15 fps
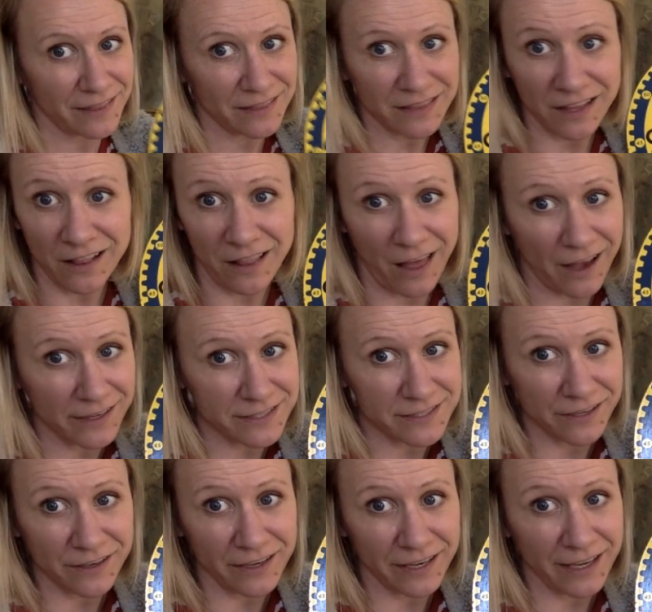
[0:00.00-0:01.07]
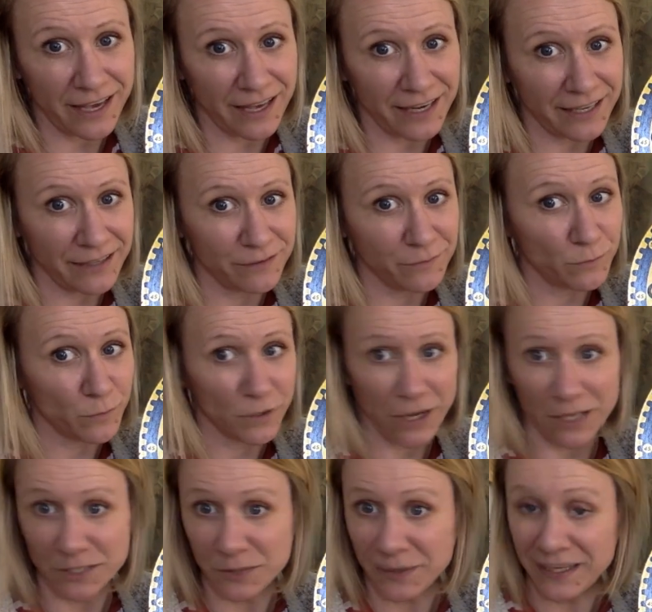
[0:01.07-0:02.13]
The clock isn't going to cut it. We're
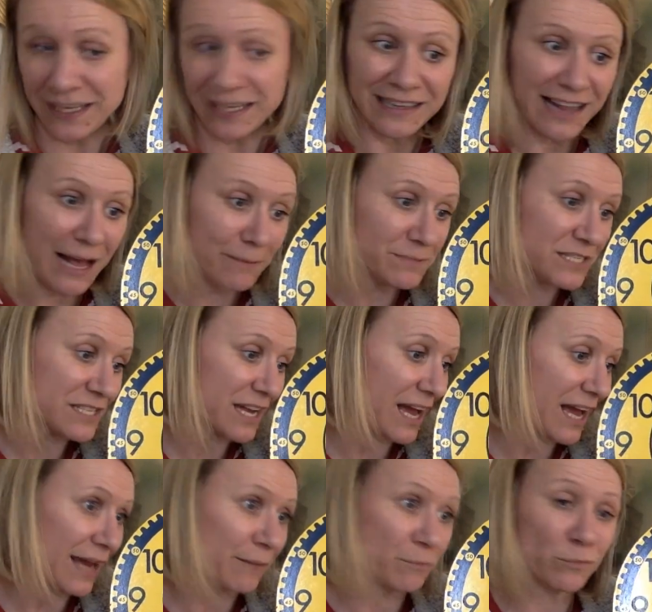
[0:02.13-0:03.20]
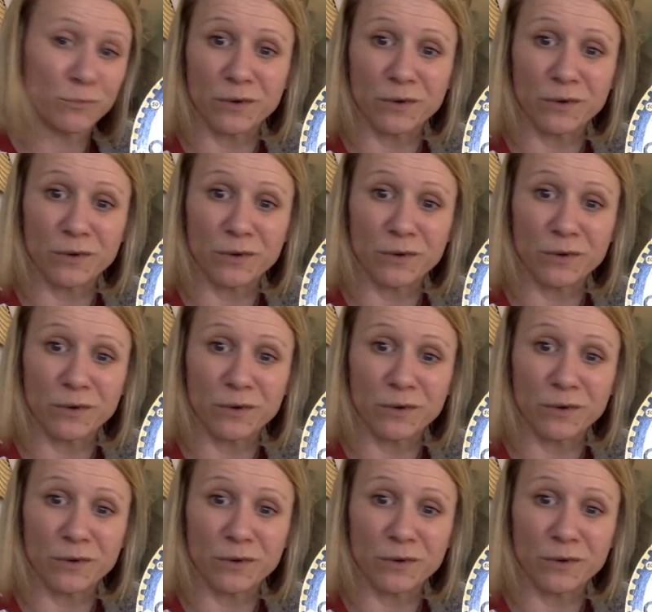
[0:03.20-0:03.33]
not doing elapsed time.